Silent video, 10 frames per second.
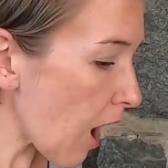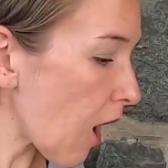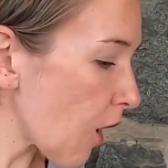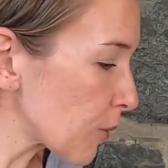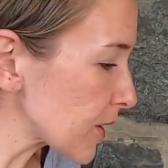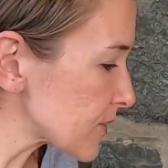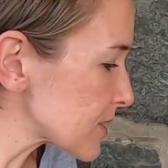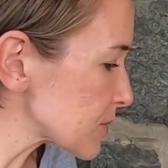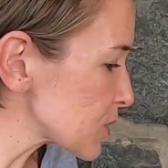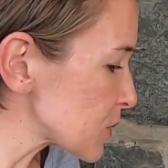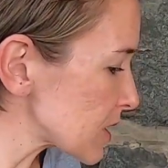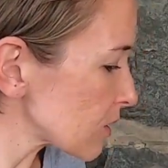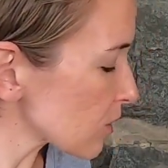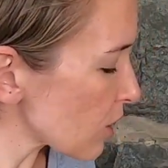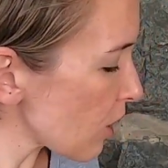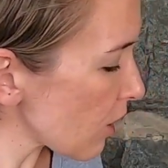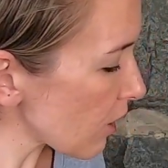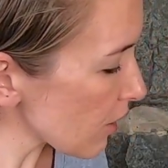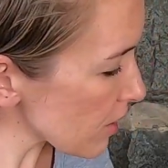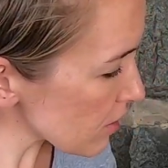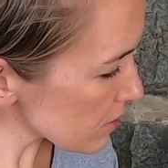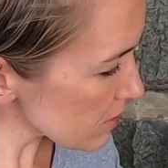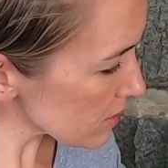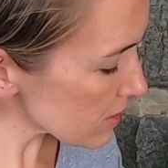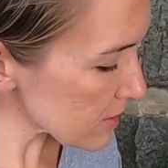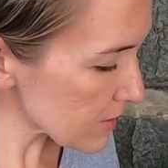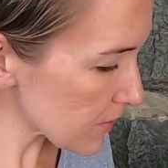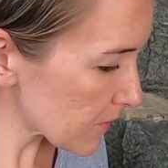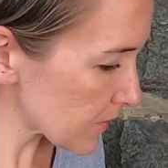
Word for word: Oh, we have some sweet little cards.